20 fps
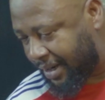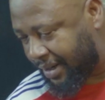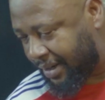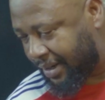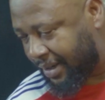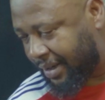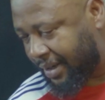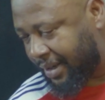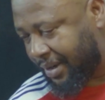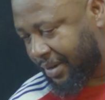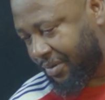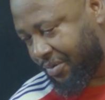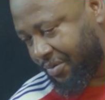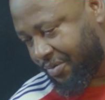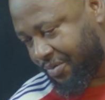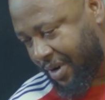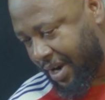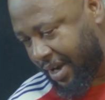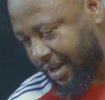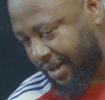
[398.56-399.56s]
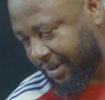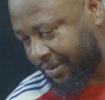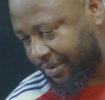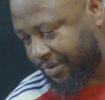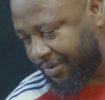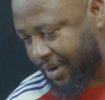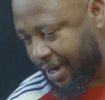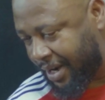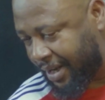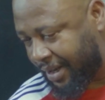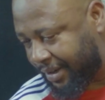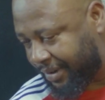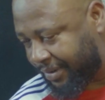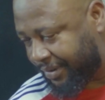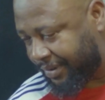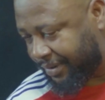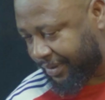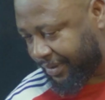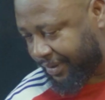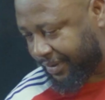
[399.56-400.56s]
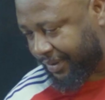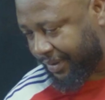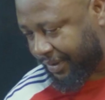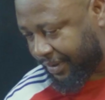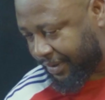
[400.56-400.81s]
Yeah, that was a bigger game.